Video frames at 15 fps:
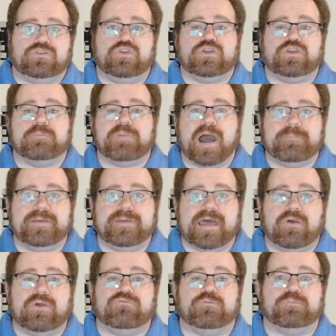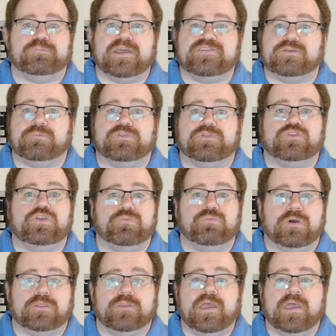You can pop it out and replace it with a new one.